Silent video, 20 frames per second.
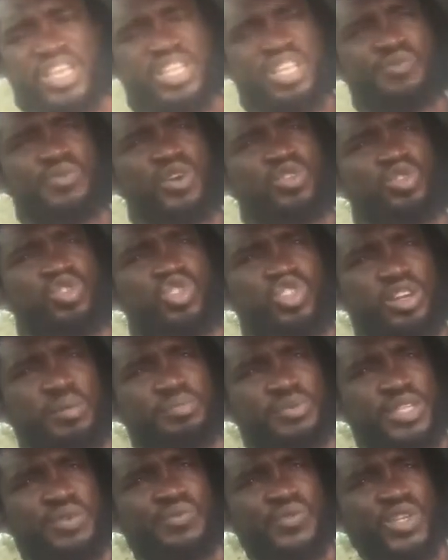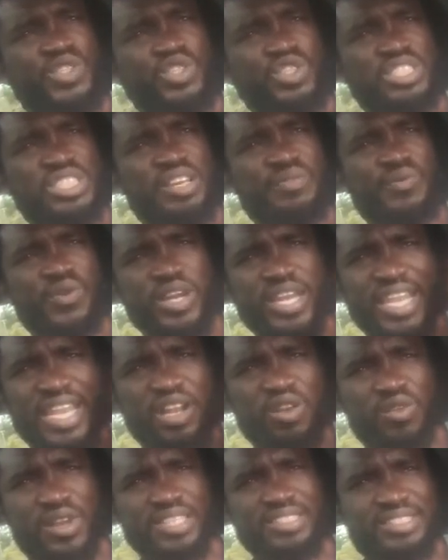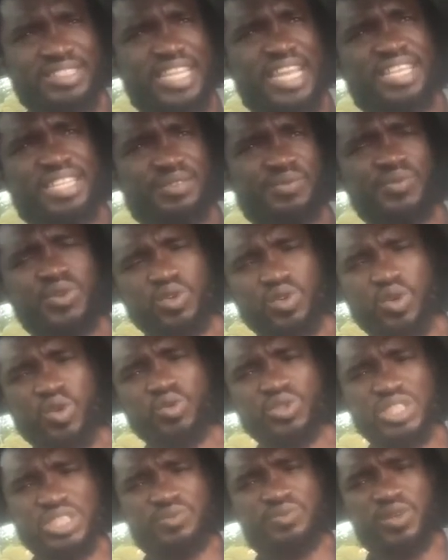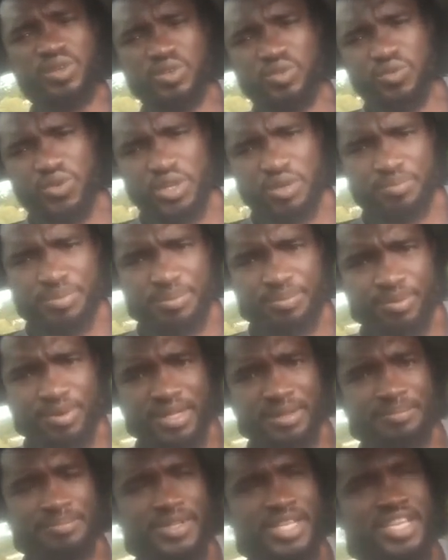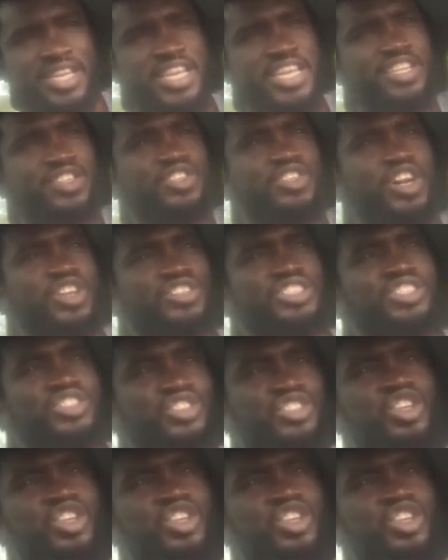You need to do something for yourself, forget an understanding for no tea for do for your people. It doesn't